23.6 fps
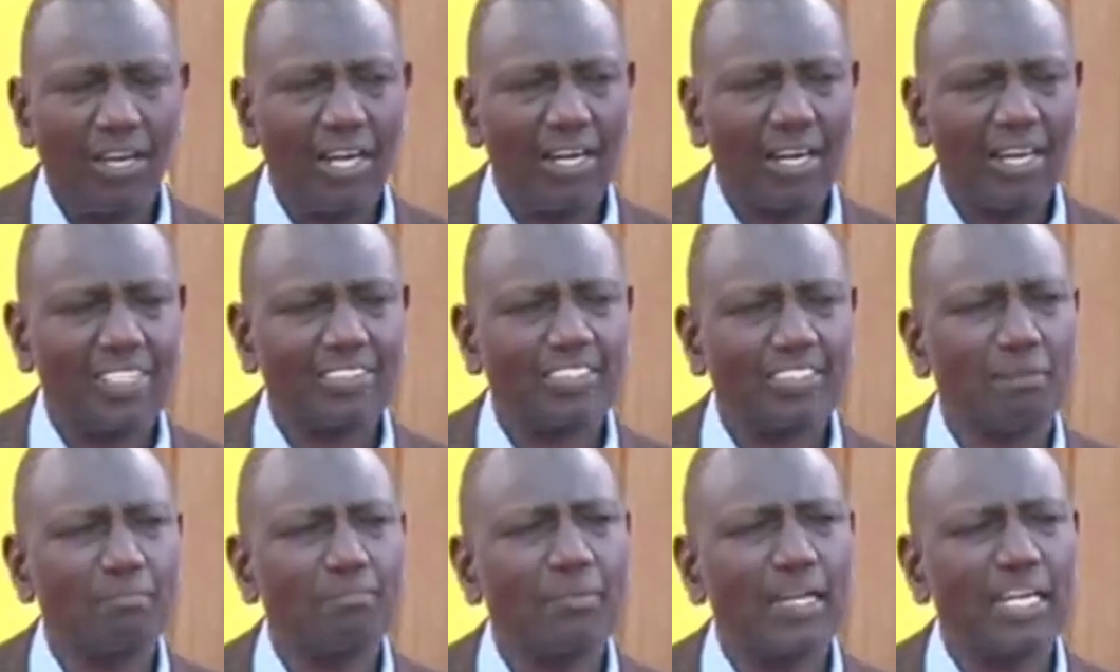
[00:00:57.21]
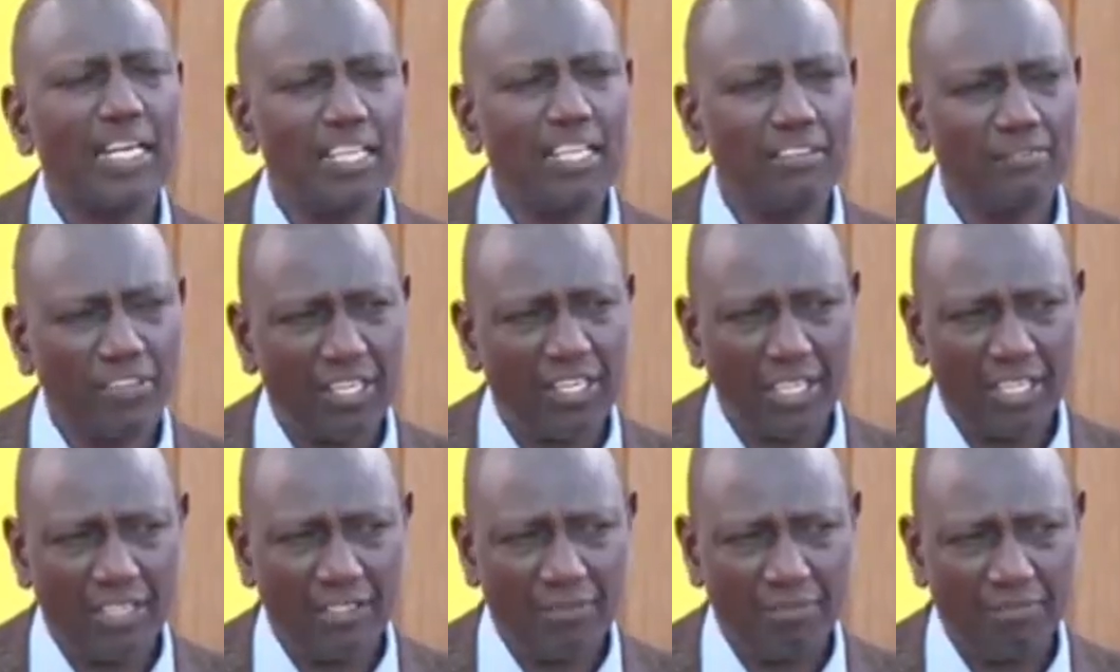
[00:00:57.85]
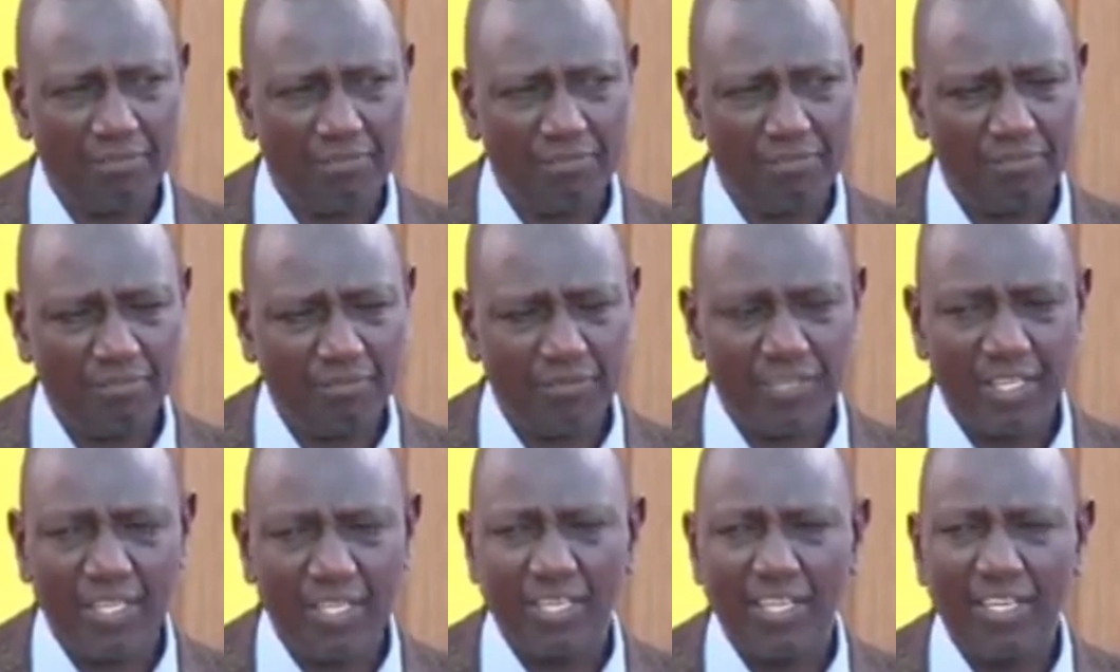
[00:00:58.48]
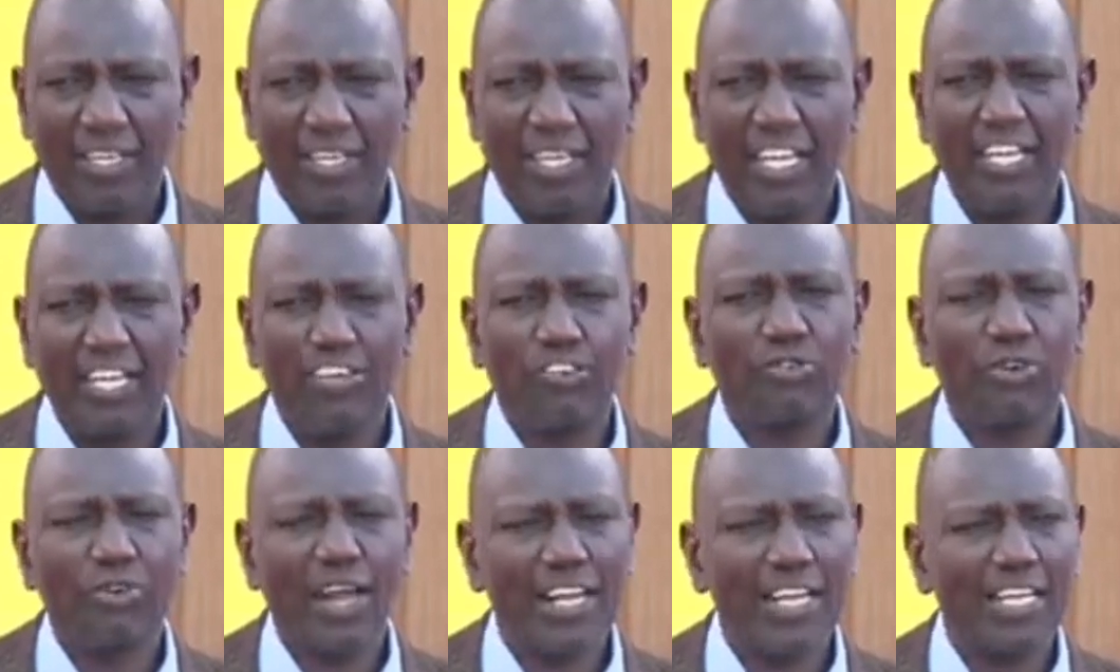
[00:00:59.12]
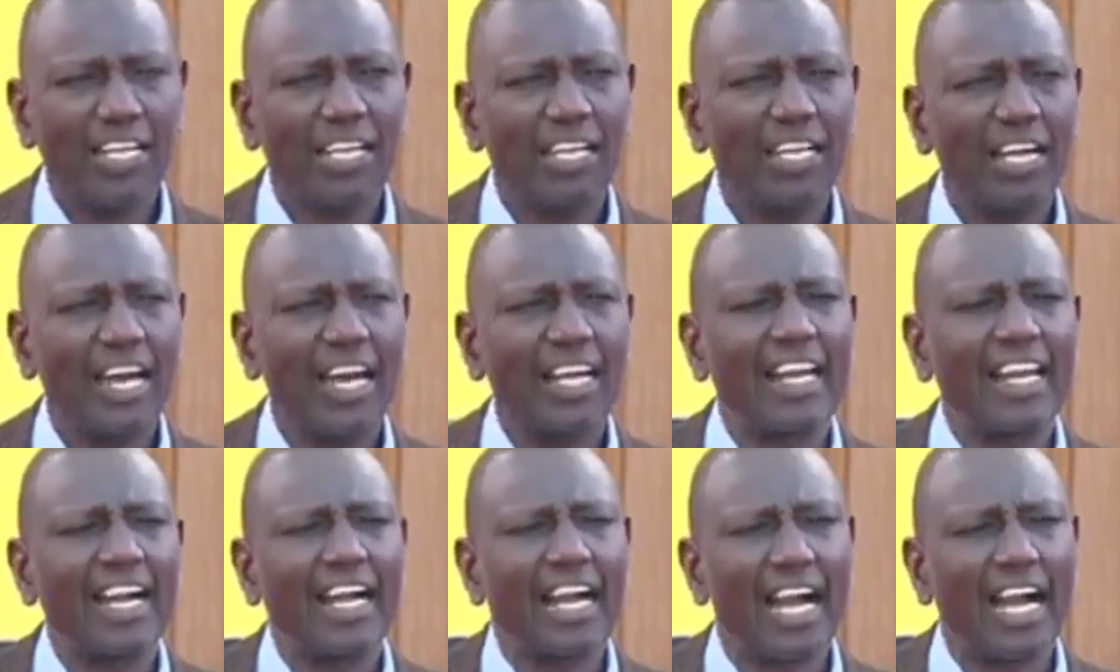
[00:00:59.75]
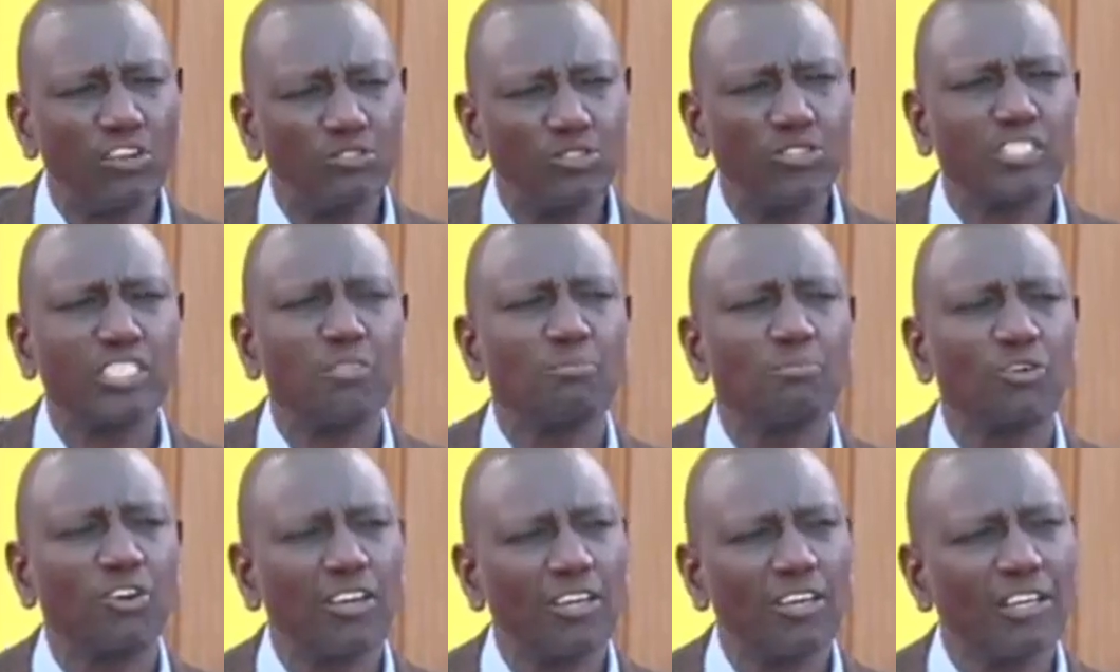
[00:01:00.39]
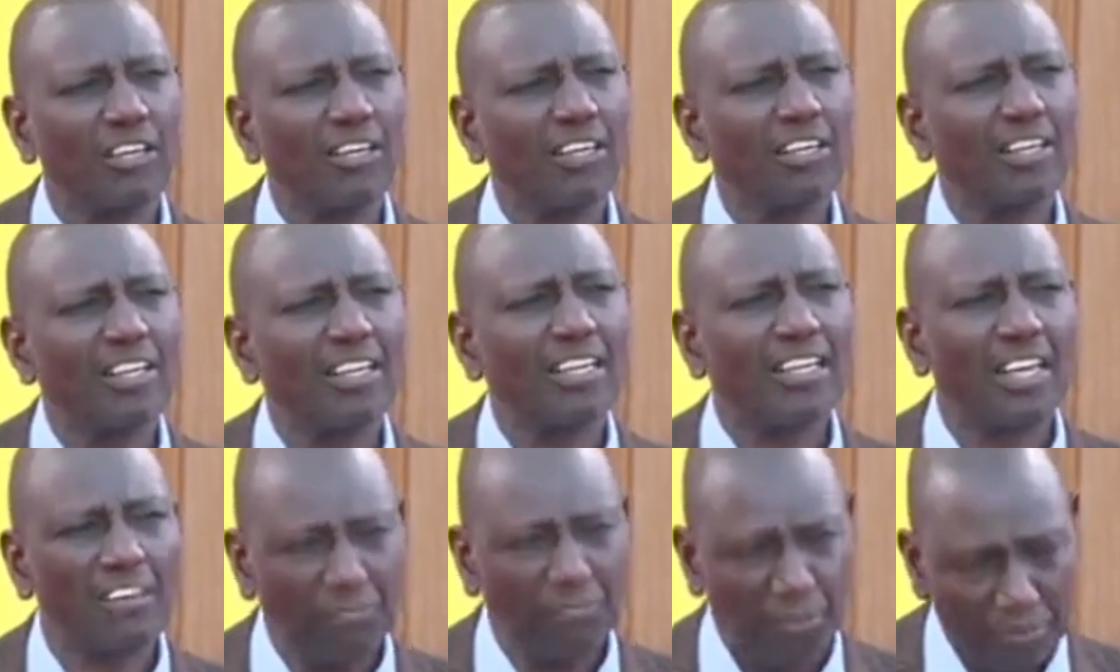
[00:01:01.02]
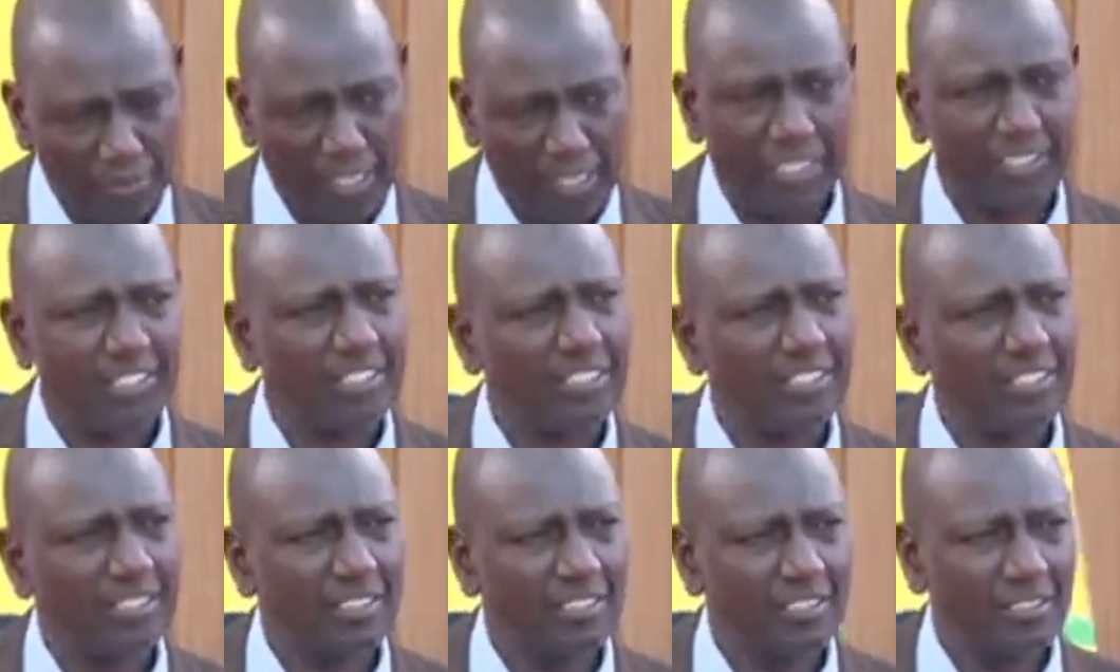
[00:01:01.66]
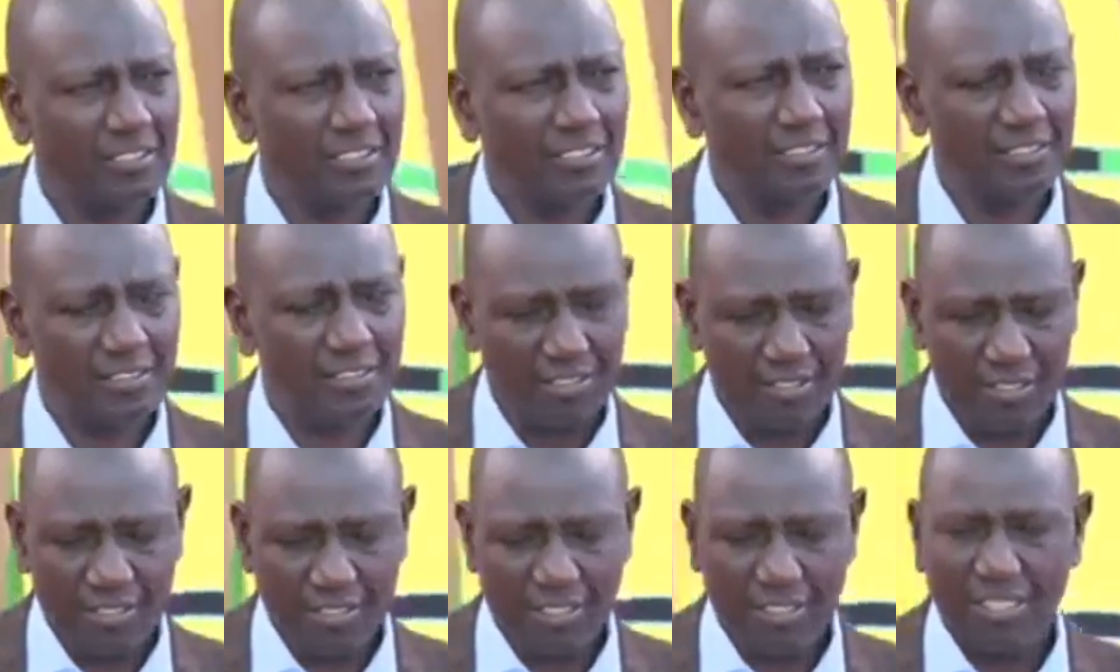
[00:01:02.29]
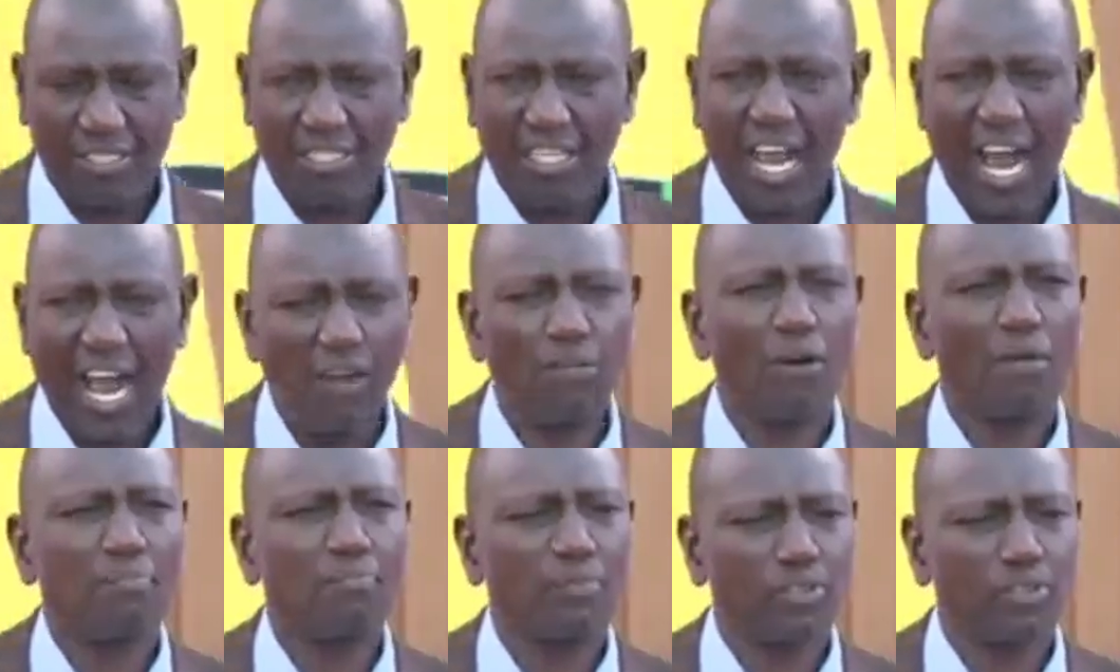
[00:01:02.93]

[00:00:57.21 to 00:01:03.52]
and as a believer in running an accountable government, our